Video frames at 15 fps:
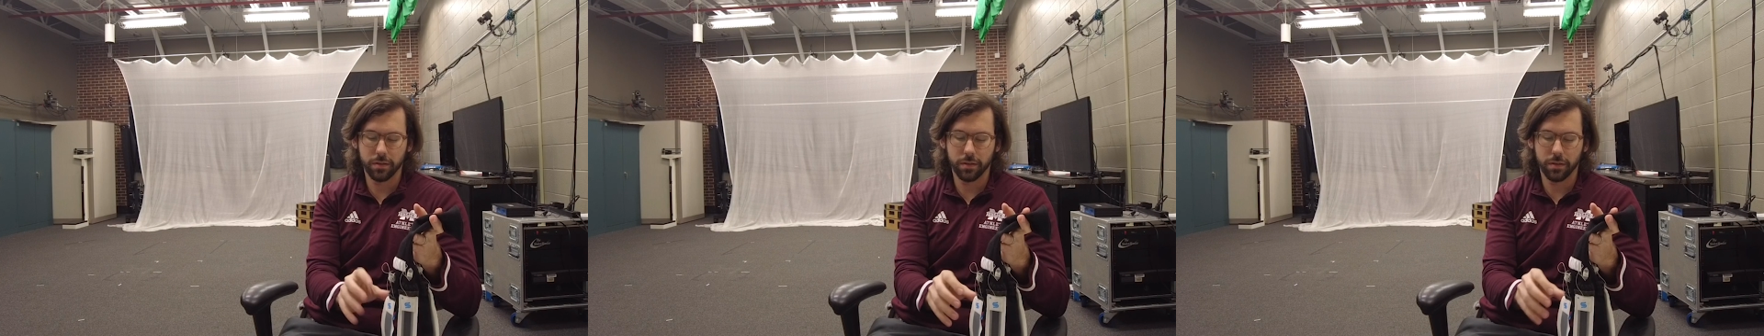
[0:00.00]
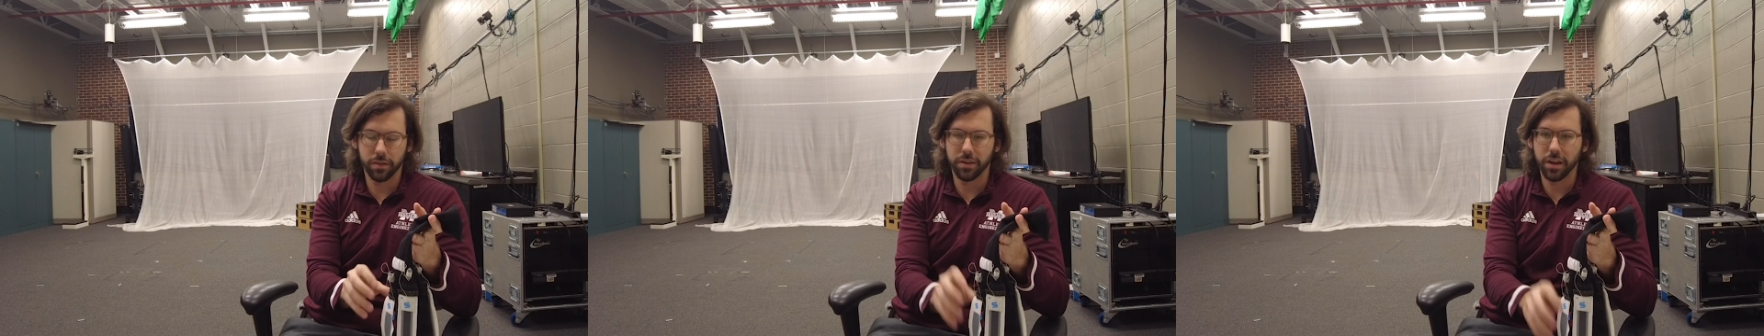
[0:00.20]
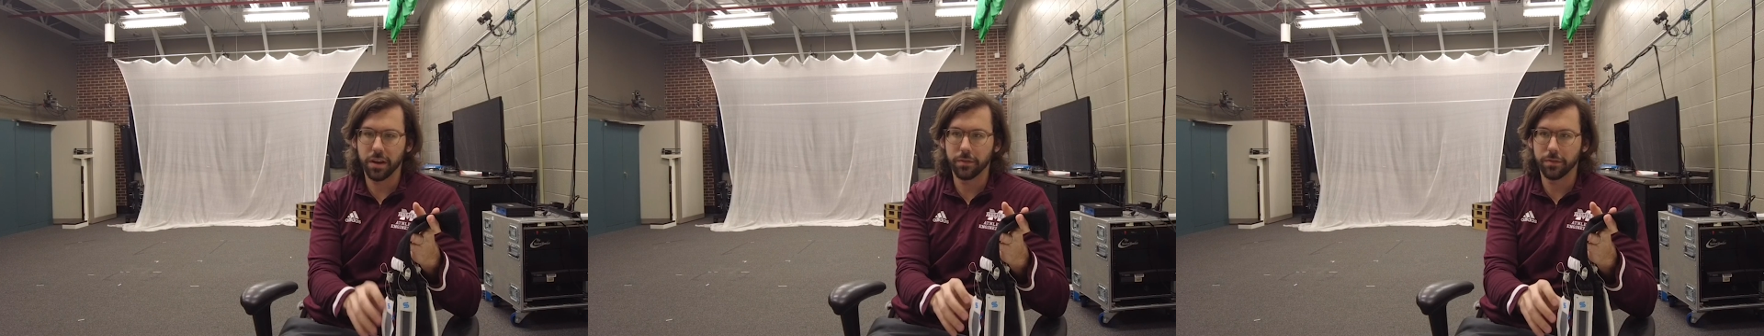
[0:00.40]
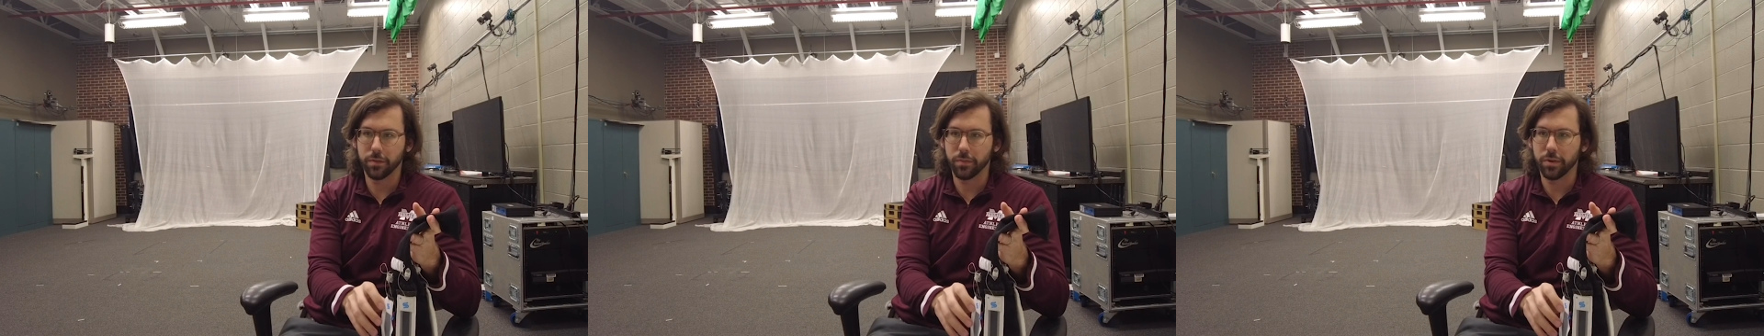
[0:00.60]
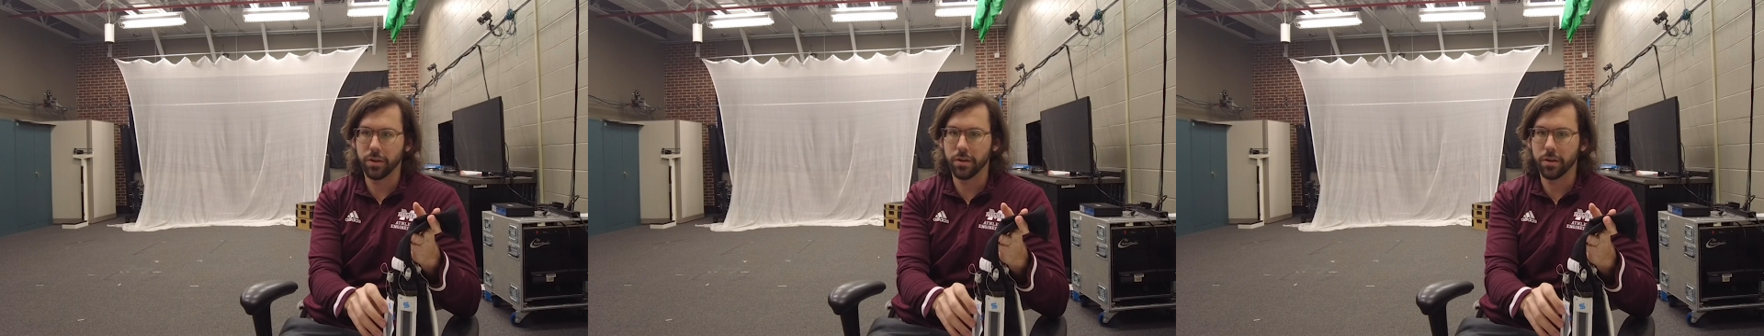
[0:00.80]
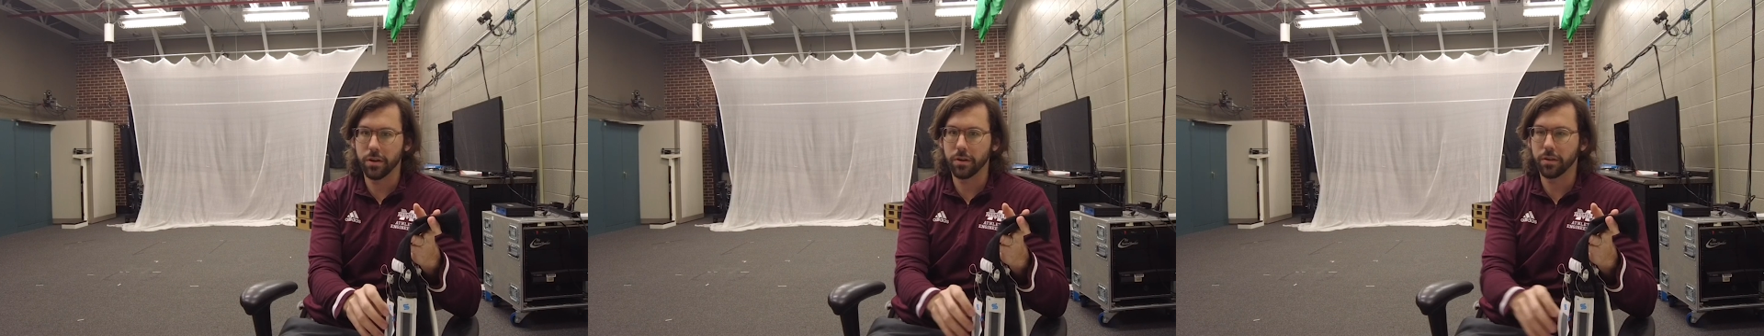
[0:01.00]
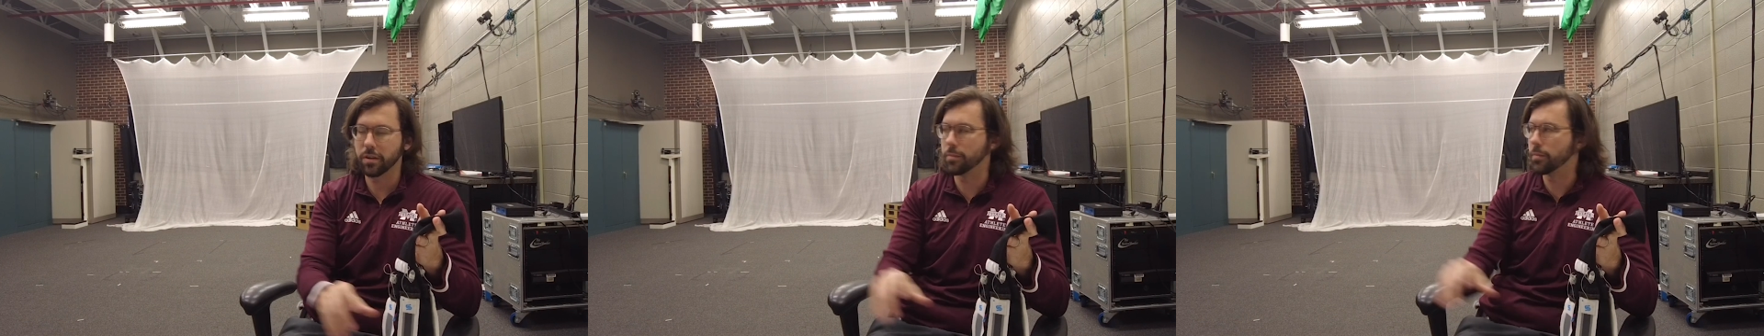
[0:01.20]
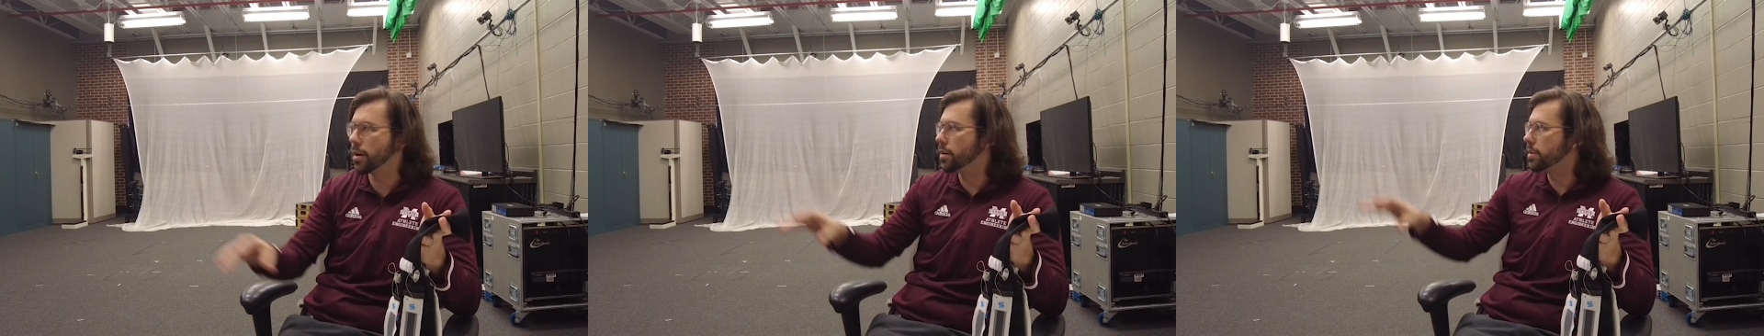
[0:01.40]
the data from here,
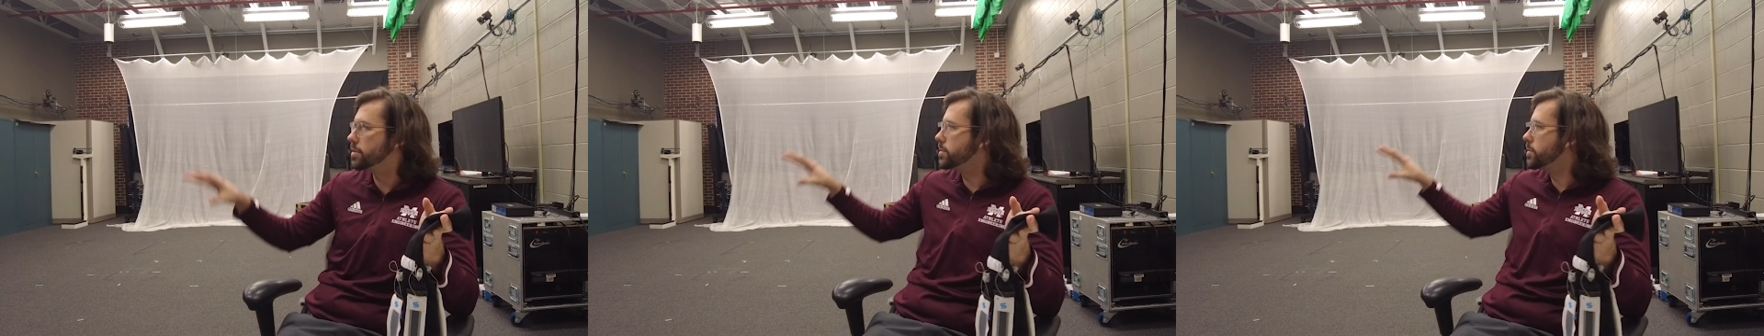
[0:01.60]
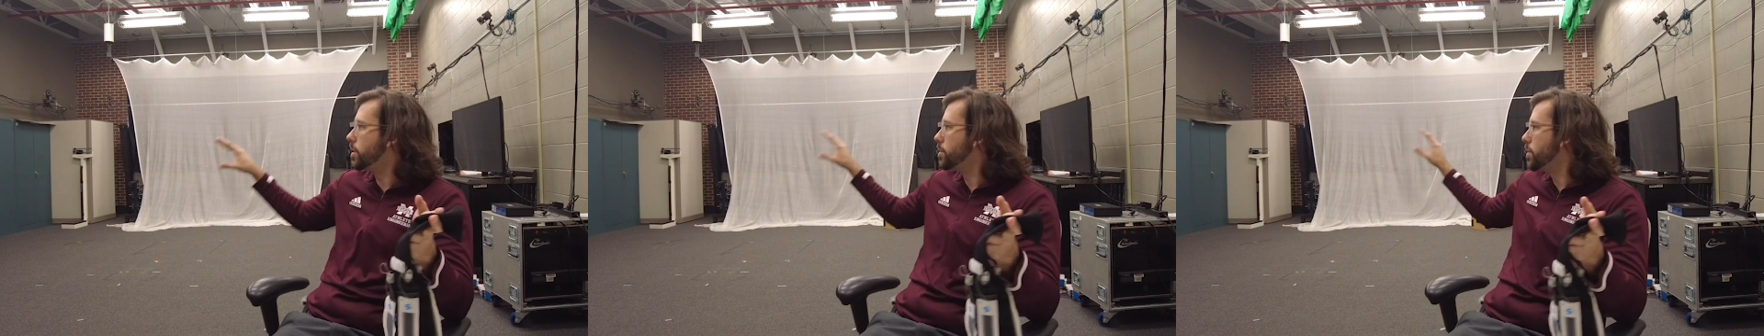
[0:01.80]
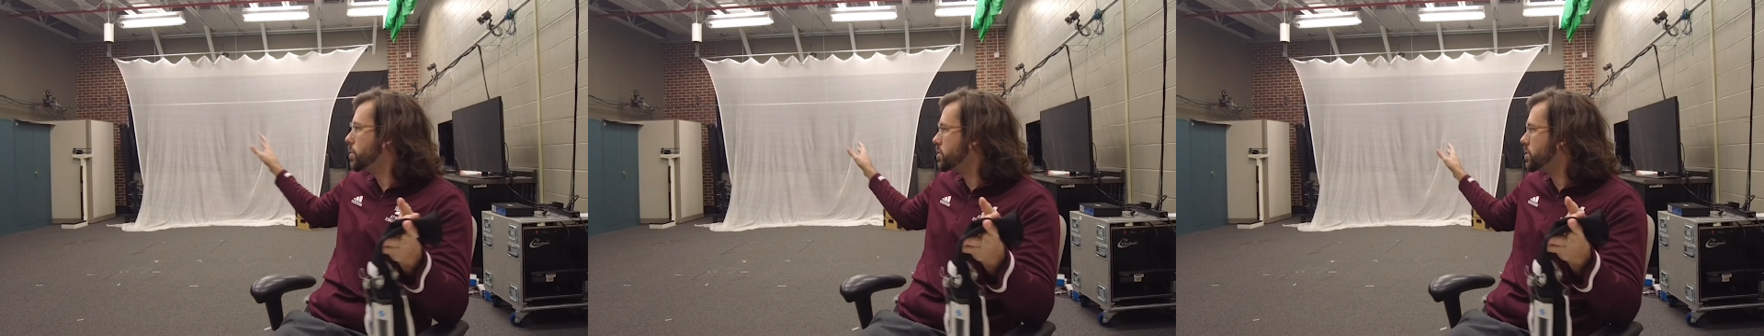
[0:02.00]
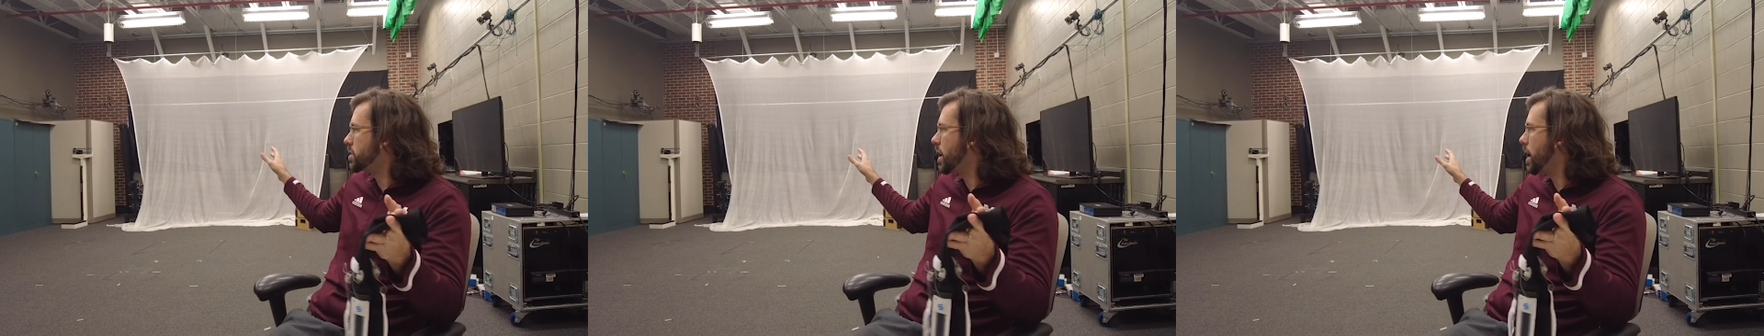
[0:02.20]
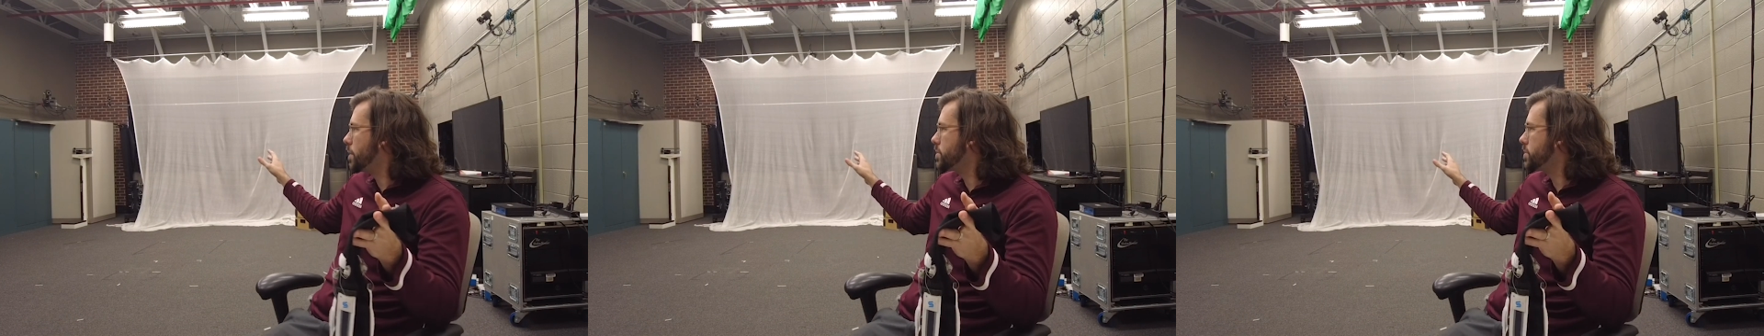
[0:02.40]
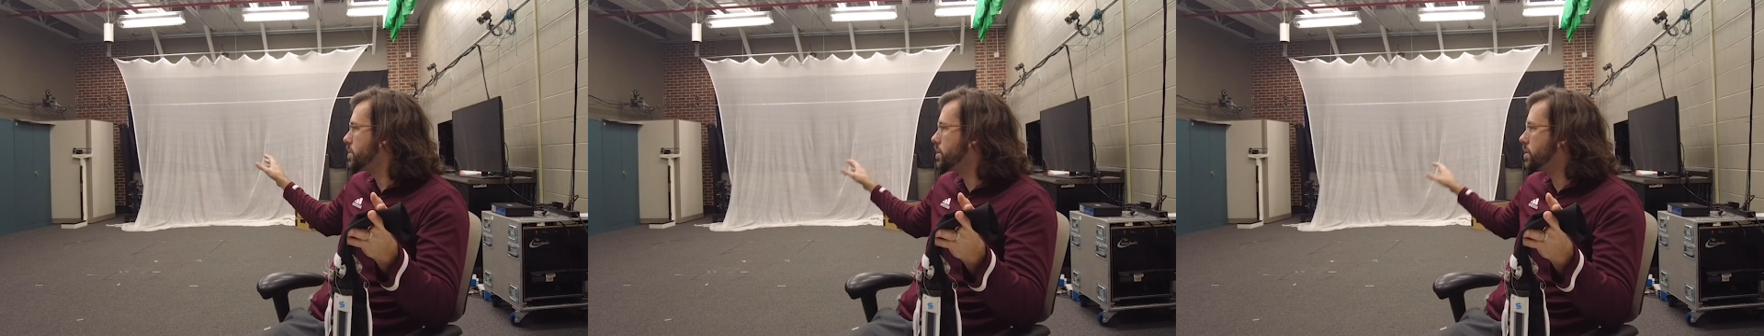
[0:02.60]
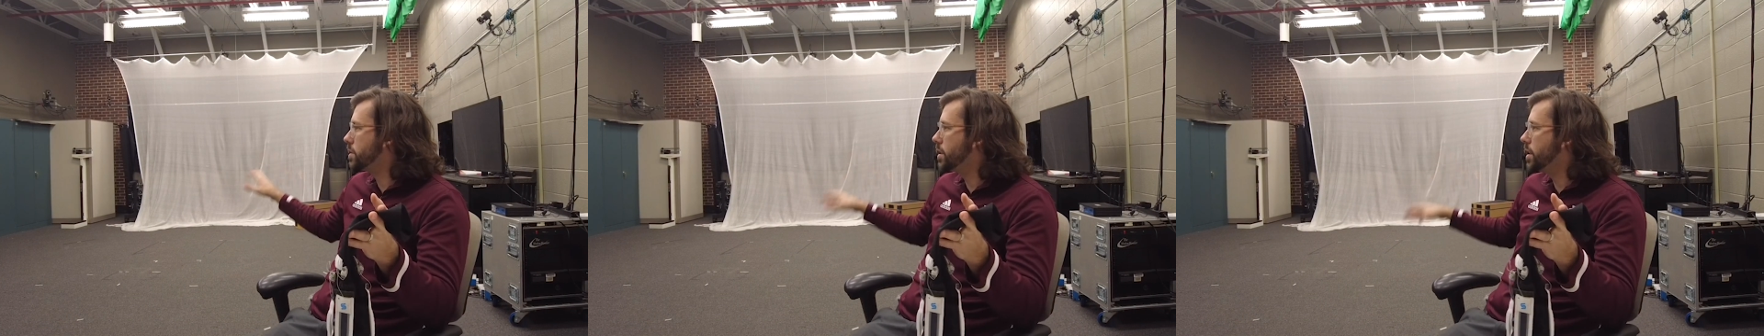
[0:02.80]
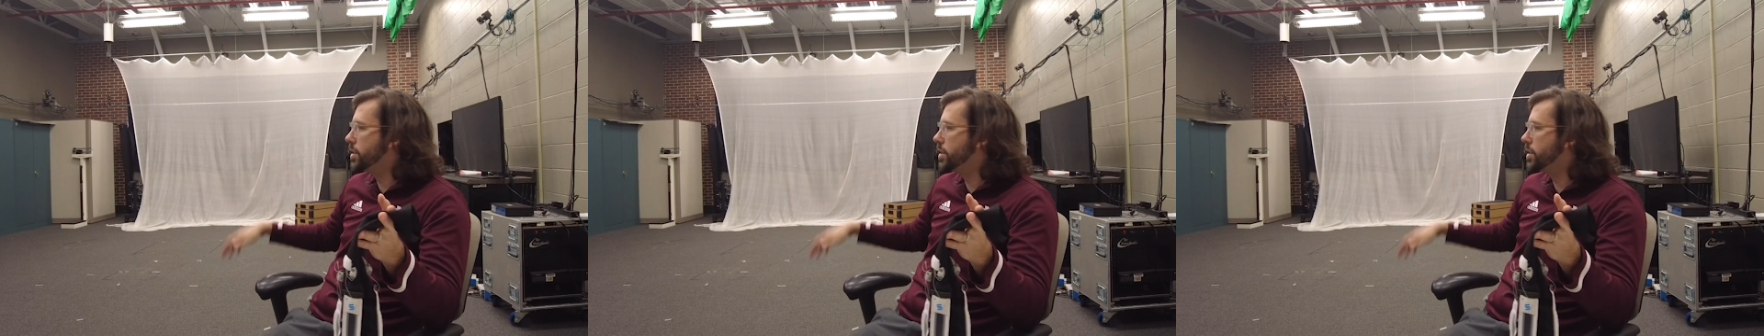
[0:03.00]
compared it to our motion capture,